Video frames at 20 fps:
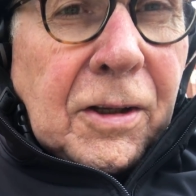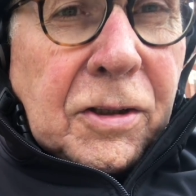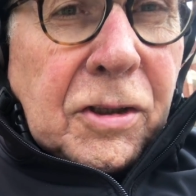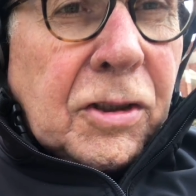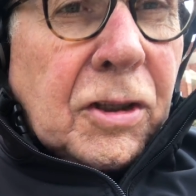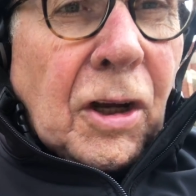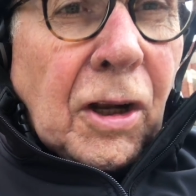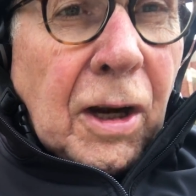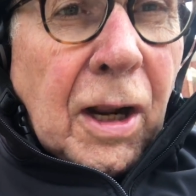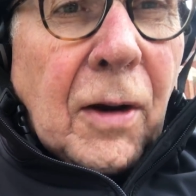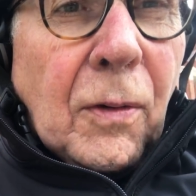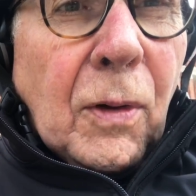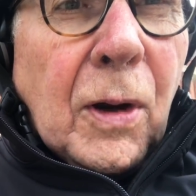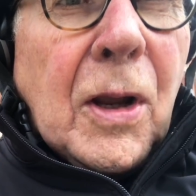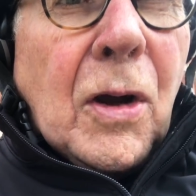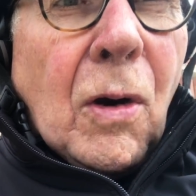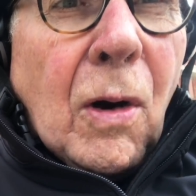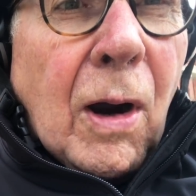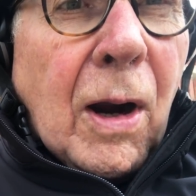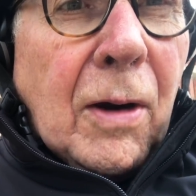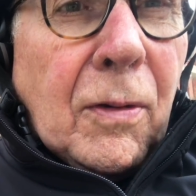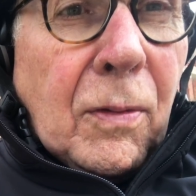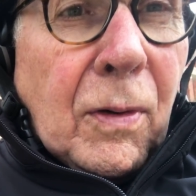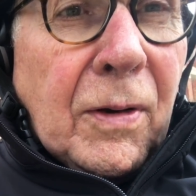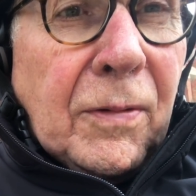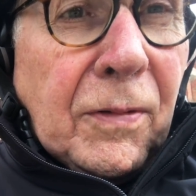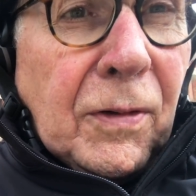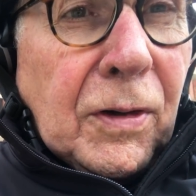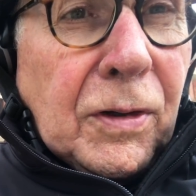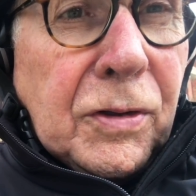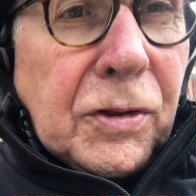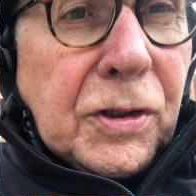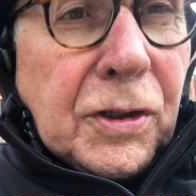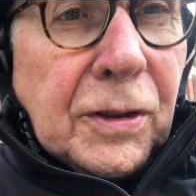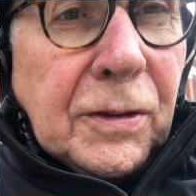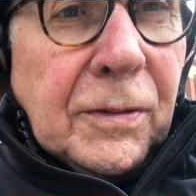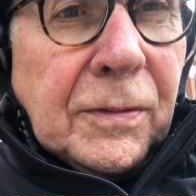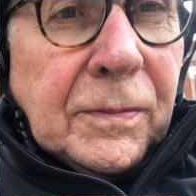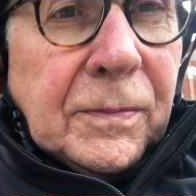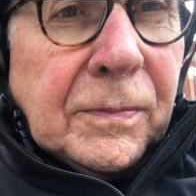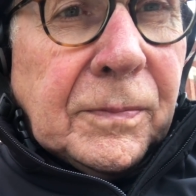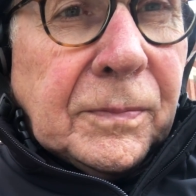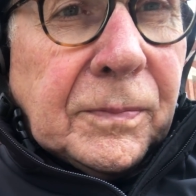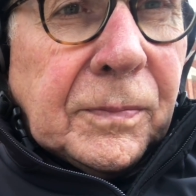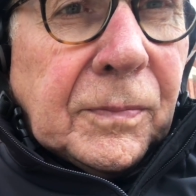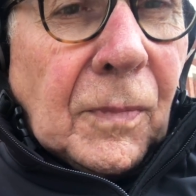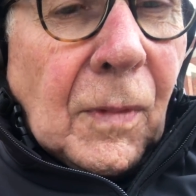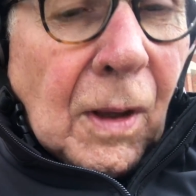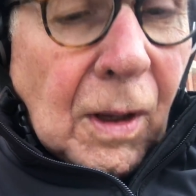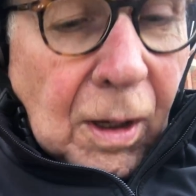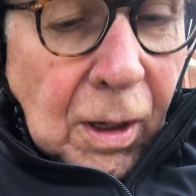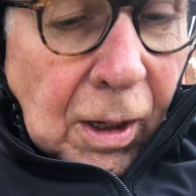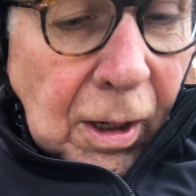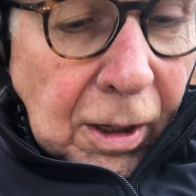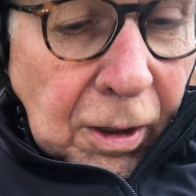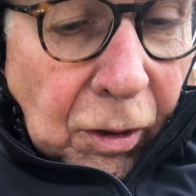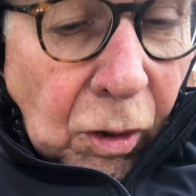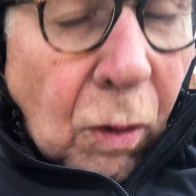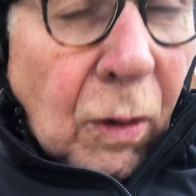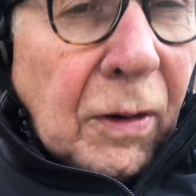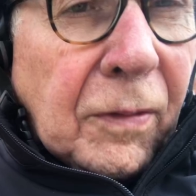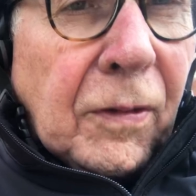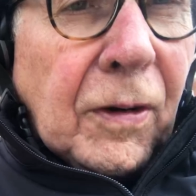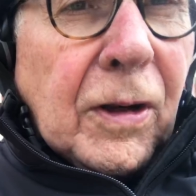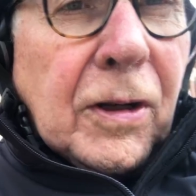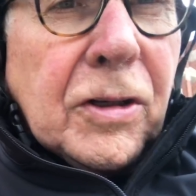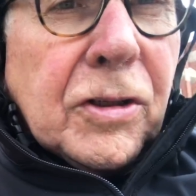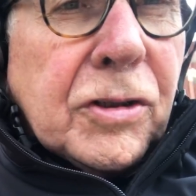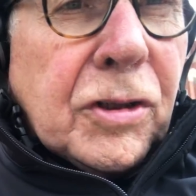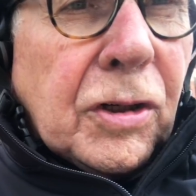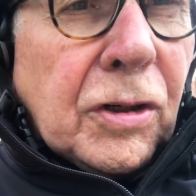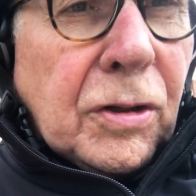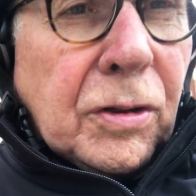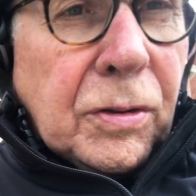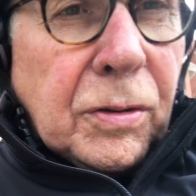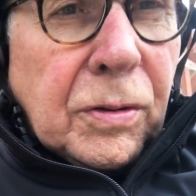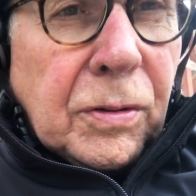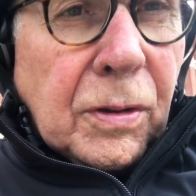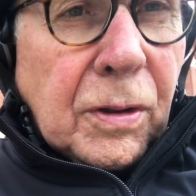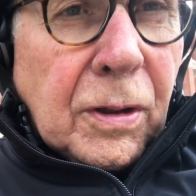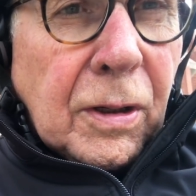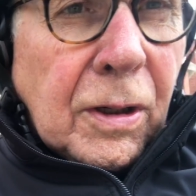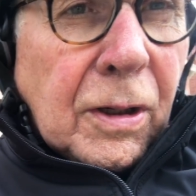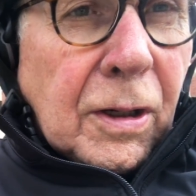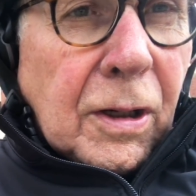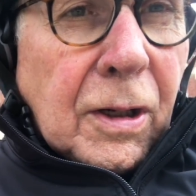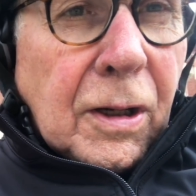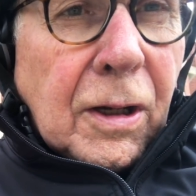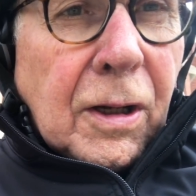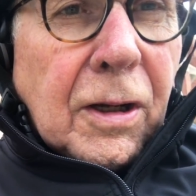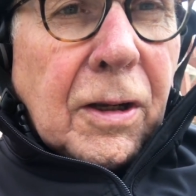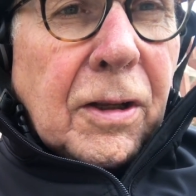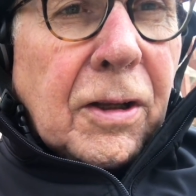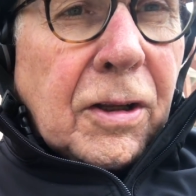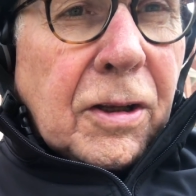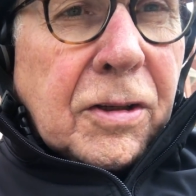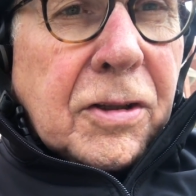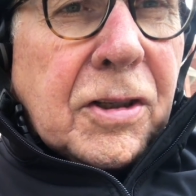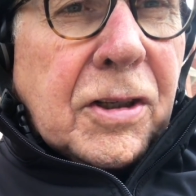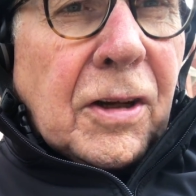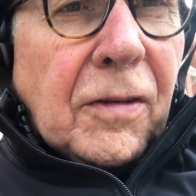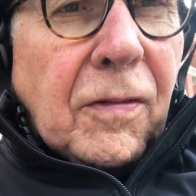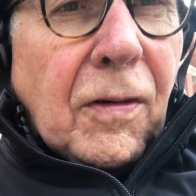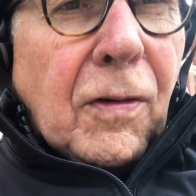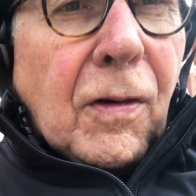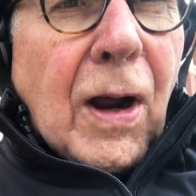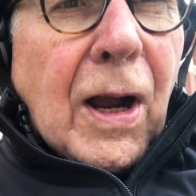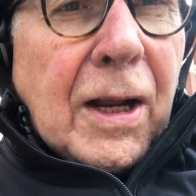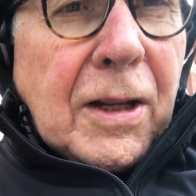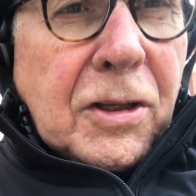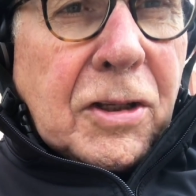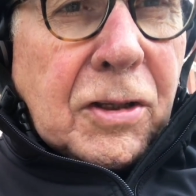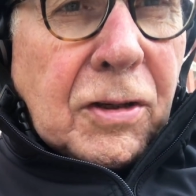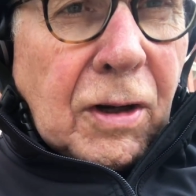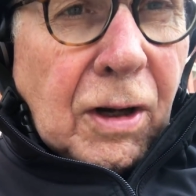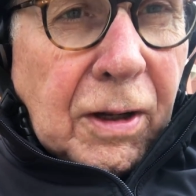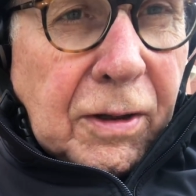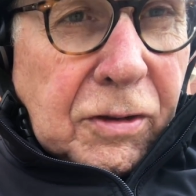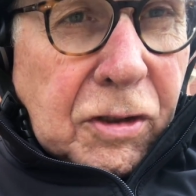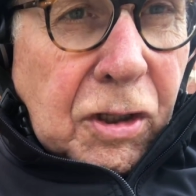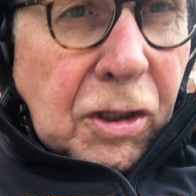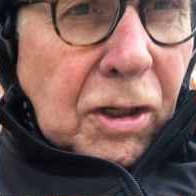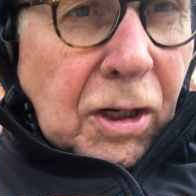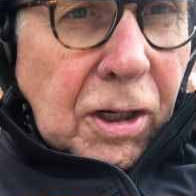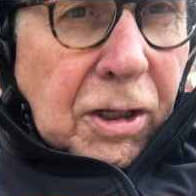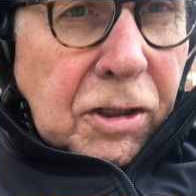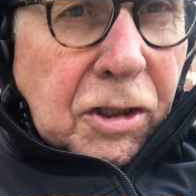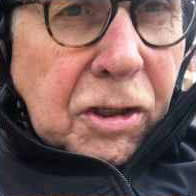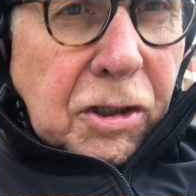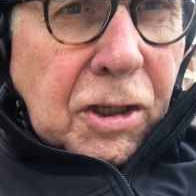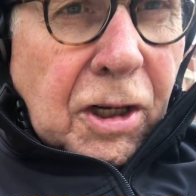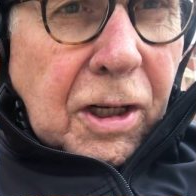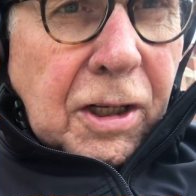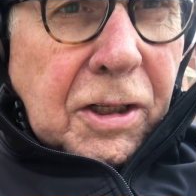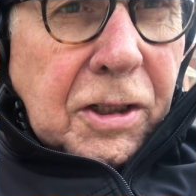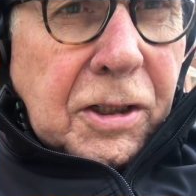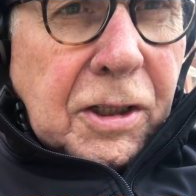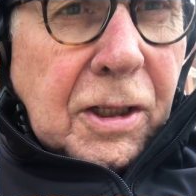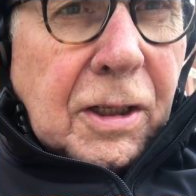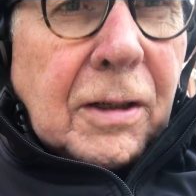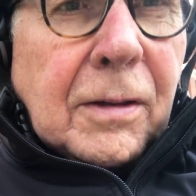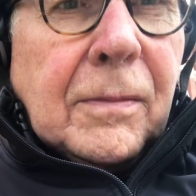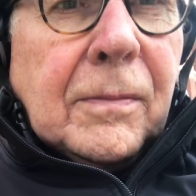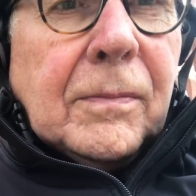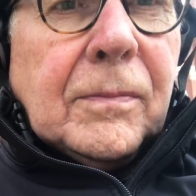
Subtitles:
going to require a revolution, equivalent to the civil rights legislation.